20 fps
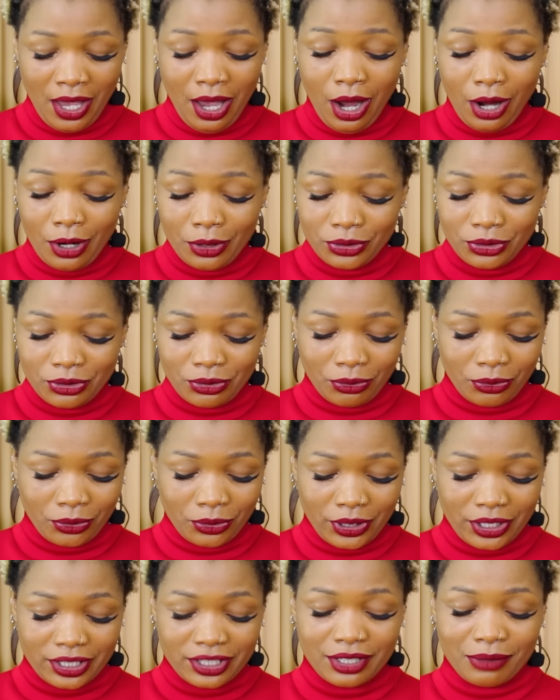also
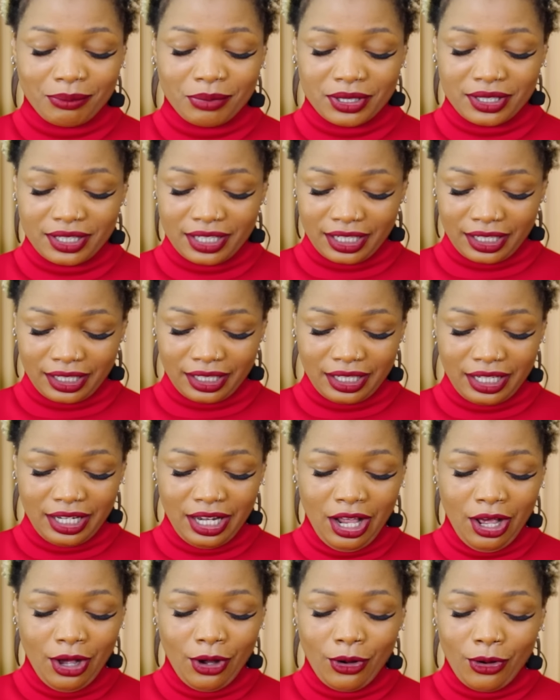a Chairperson
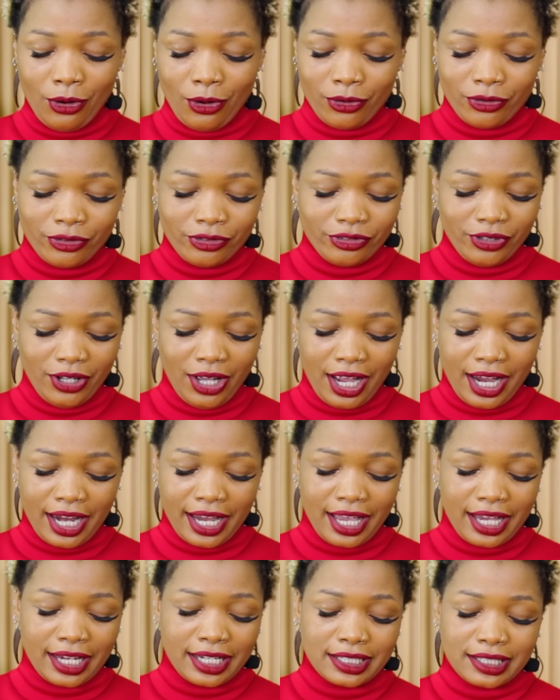of
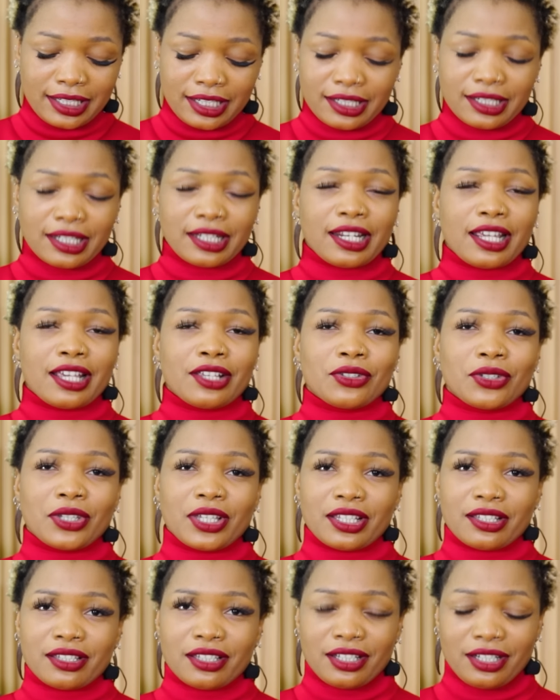Higher and Tertiary
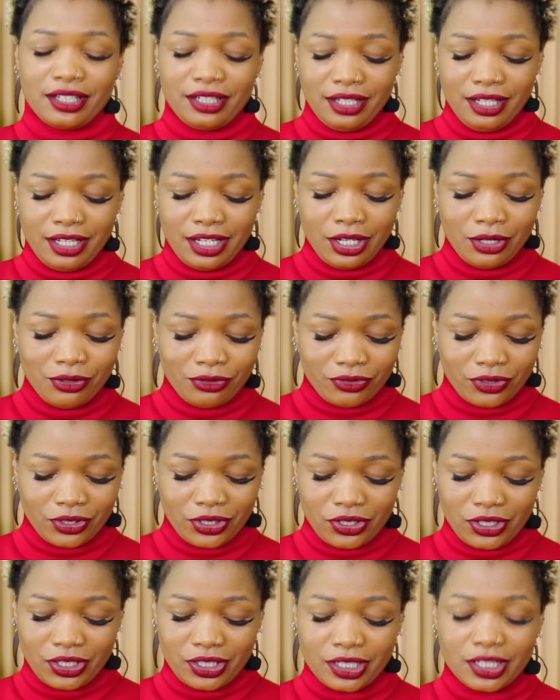Education,
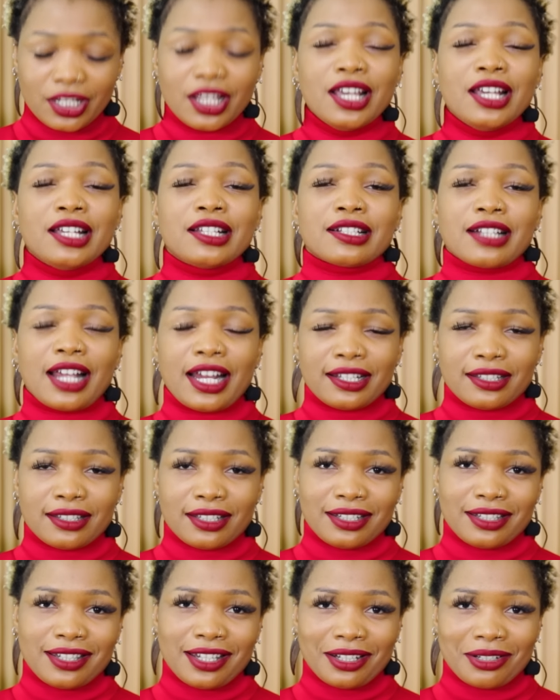Innovation, Science
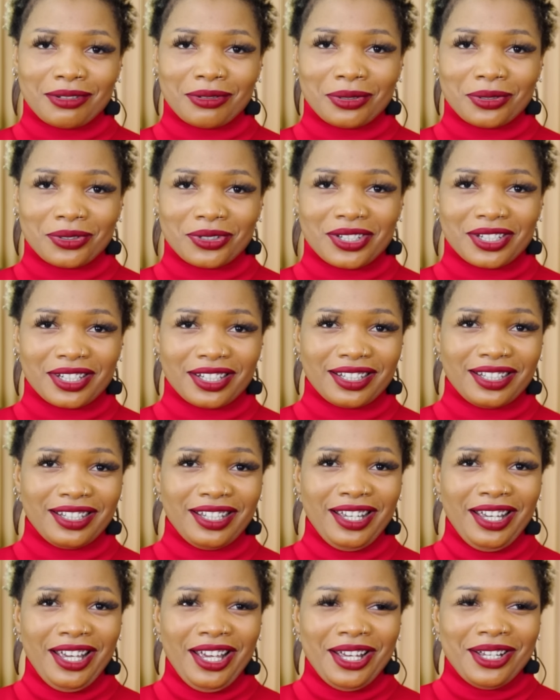and Technology.
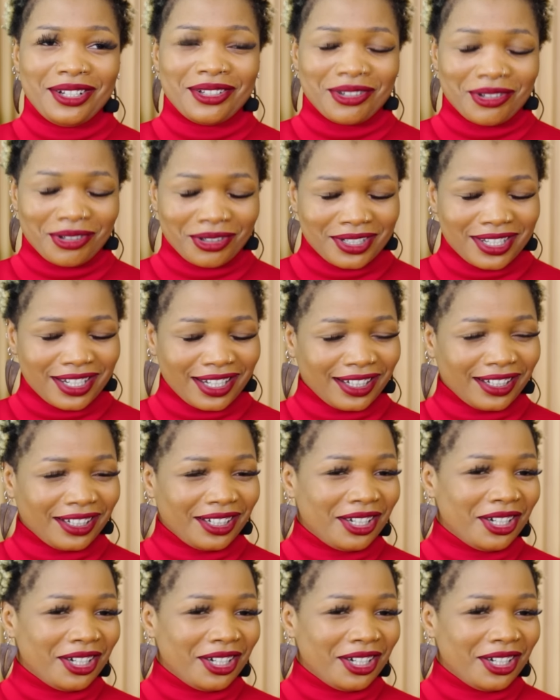Doctor,